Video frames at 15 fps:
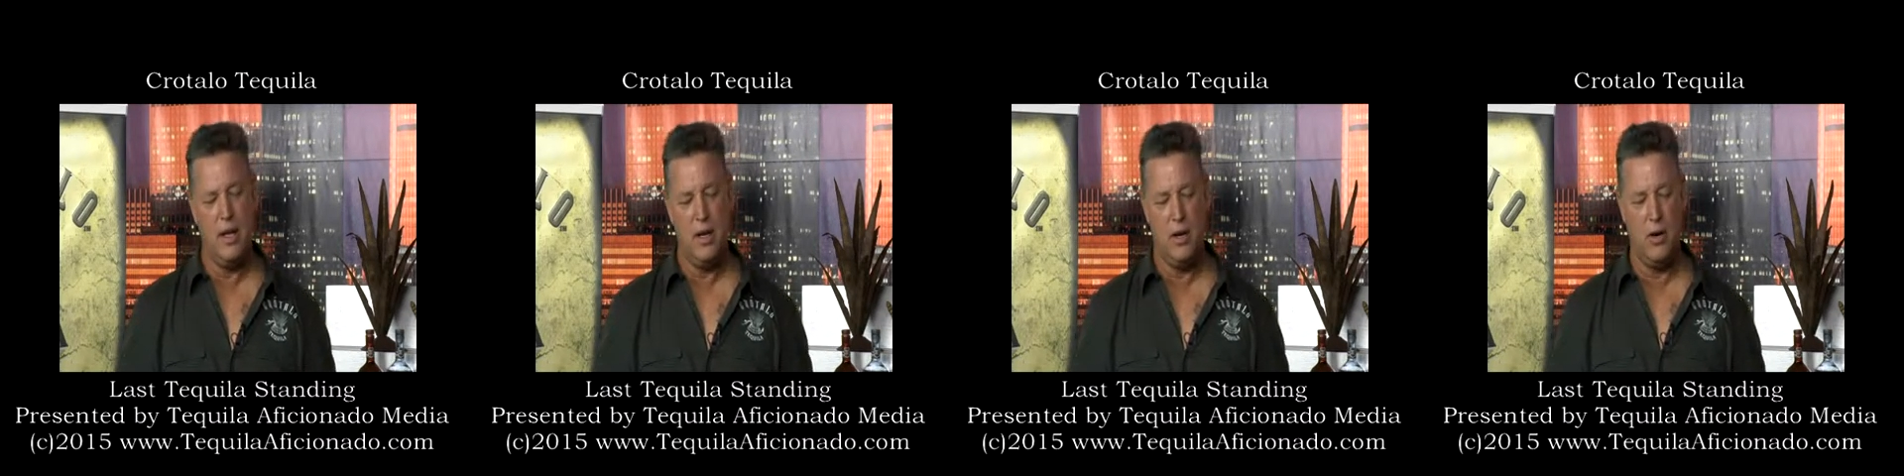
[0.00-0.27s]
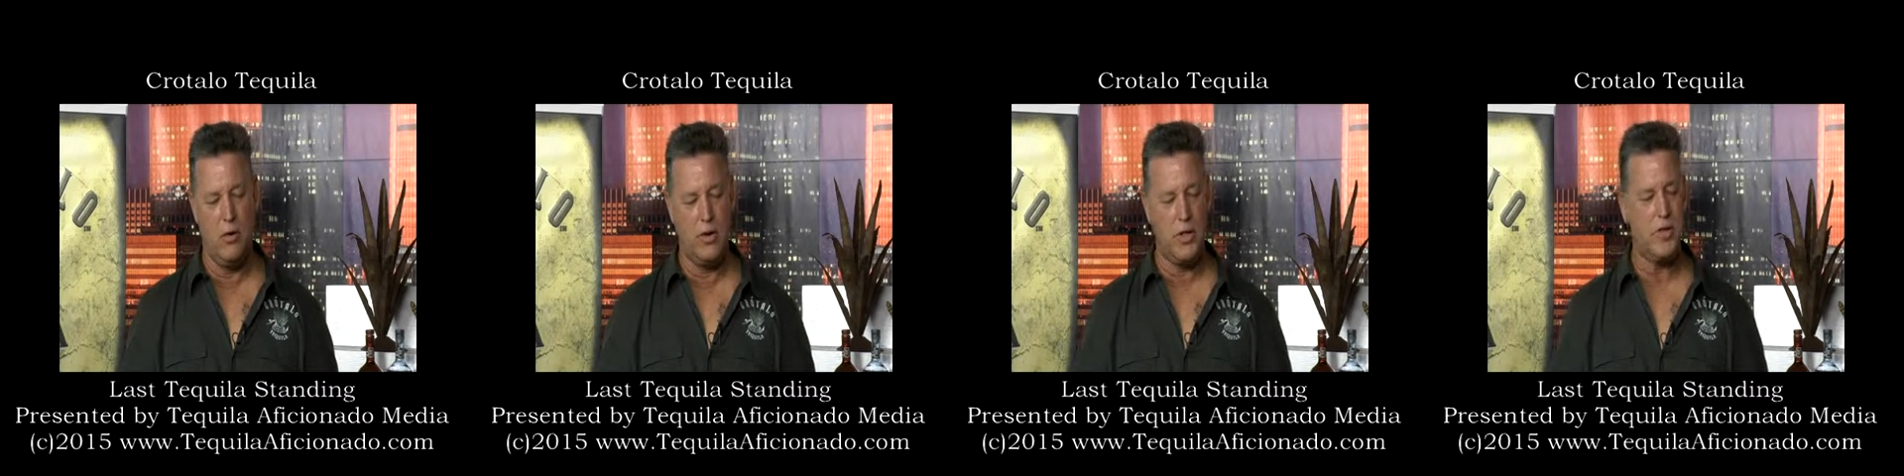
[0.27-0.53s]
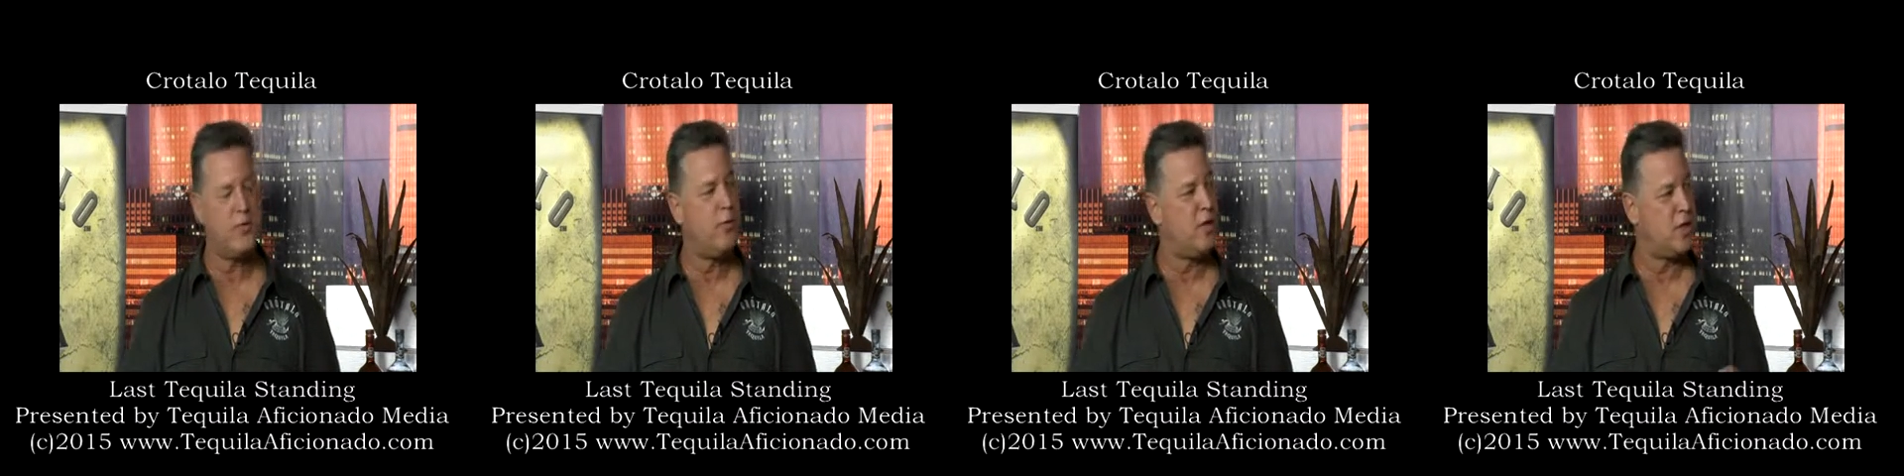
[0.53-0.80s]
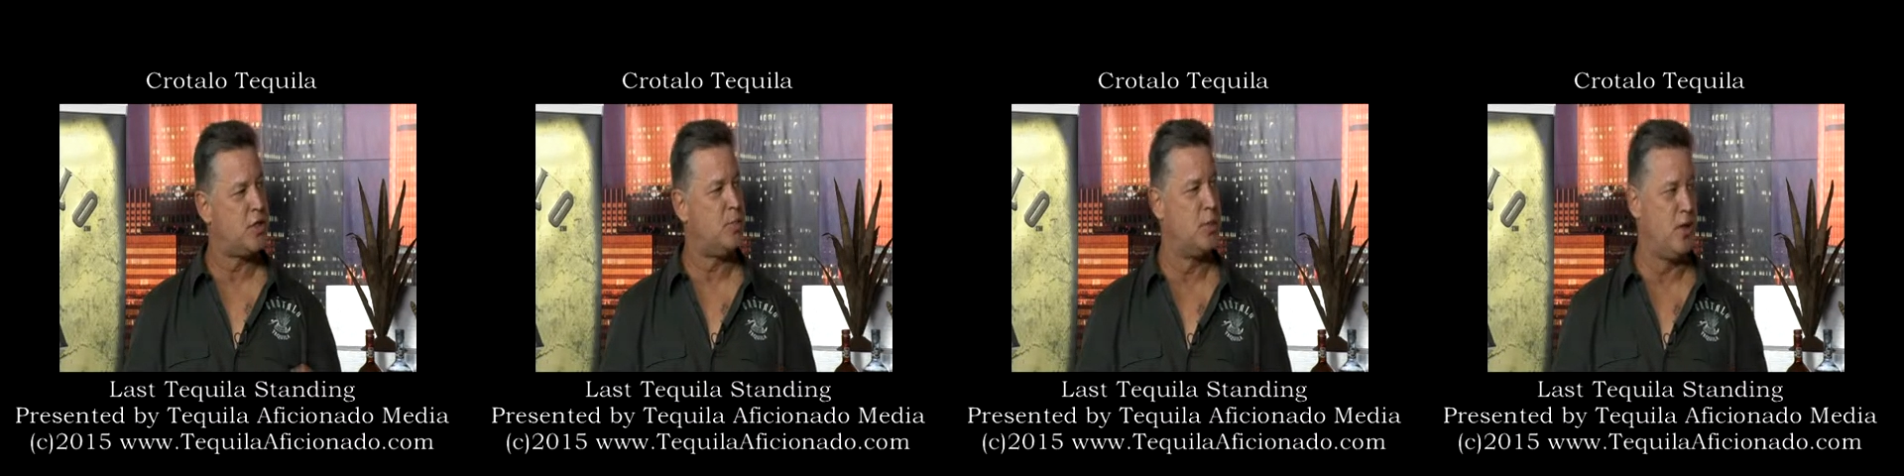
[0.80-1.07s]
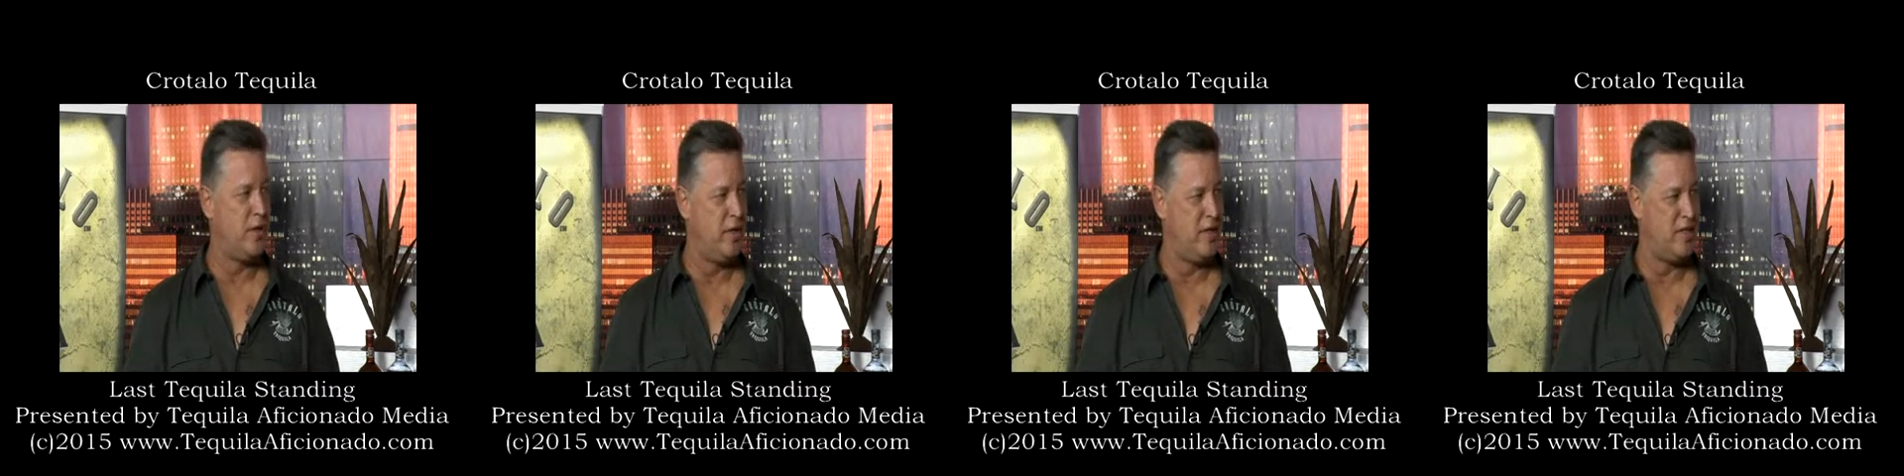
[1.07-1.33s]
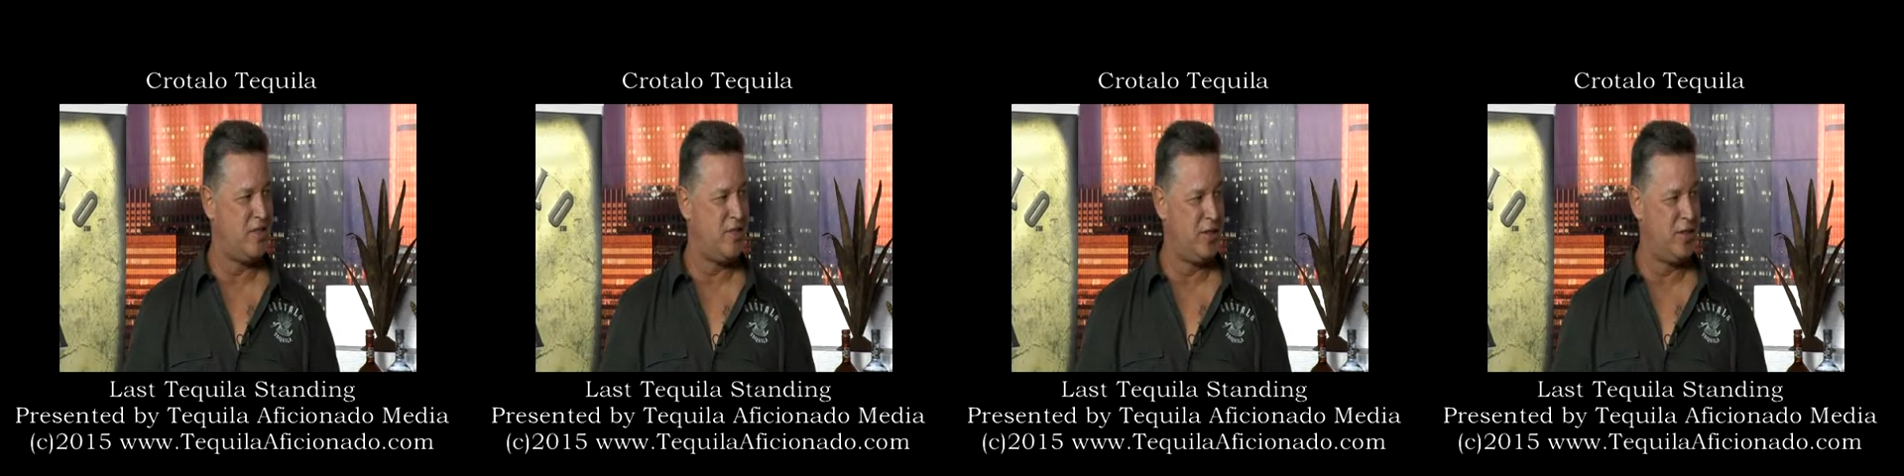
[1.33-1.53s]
You know, just for a smoothness.